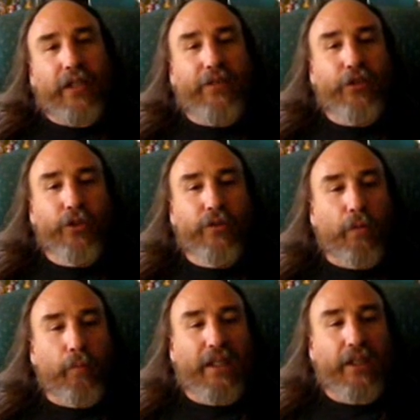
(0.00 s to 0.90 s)
stay tuned
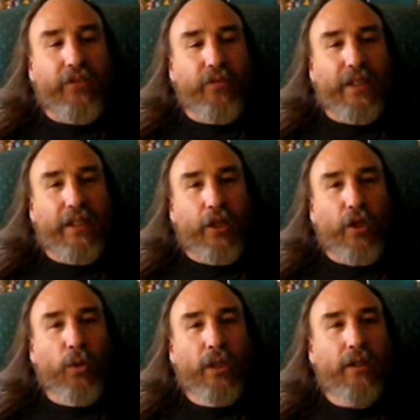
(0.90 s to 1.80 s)
for my next
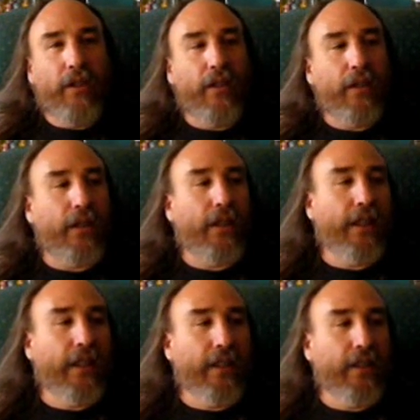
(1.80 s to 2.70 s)
video,
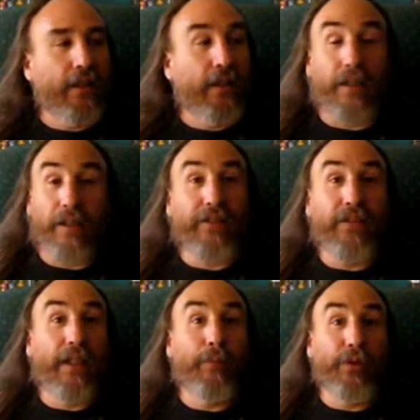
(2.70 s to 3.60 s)
and uh, the
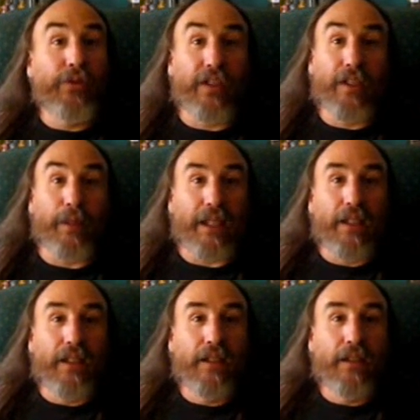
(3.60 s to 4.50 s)
next time you see me,